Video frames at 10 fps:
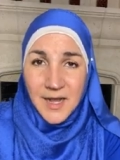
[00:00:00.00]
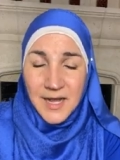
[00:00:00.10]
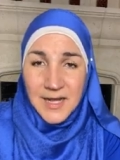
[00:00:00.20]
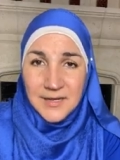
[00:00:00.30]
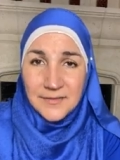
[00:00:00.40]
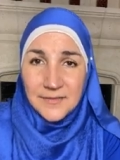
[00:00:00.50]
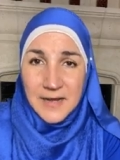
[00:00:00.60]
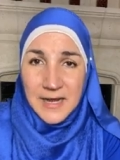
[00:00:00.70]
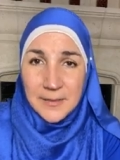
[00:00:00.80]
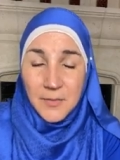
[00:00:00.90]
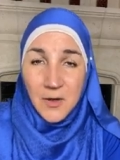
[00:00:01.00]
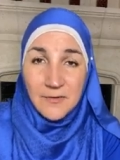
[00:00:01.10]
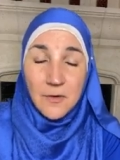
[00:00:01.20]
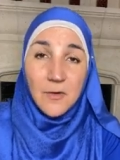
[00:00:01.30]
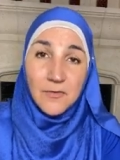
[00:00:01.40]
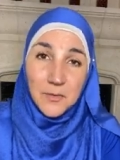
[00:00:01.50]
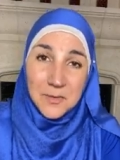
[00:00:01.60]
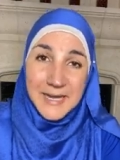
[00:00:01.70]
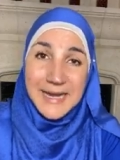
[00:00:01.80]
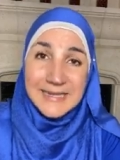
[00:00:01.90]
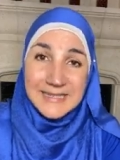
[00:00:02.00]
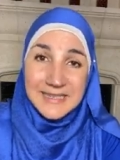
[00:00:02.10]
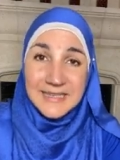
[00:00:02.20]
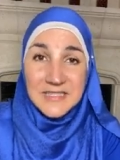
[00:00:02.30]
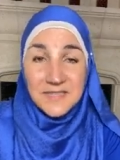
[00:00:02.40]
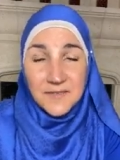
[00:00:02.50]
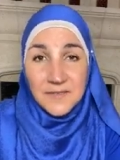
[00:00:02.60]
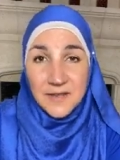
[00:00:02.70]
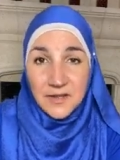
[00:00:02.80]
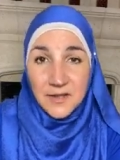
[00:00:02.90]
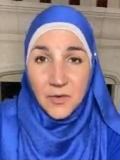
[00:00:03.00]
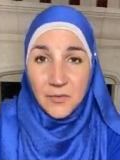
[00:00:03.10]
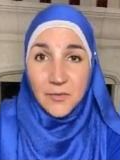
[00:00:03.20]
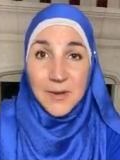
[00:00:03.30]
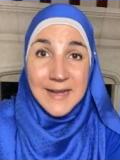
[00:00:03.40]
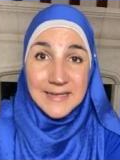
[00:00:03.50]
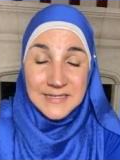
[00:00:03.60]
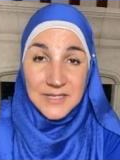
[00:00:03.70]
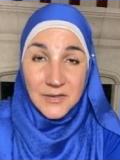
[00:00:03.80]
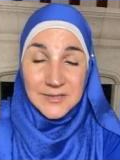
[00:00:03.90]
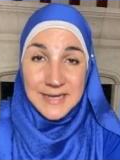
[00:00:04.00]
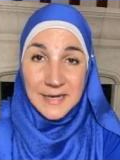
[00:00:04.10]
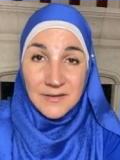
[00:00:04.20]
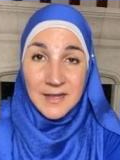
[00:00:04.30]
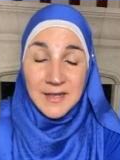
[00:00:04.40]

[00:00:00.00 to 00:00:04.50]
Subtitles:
of overreacting is if the grades go down.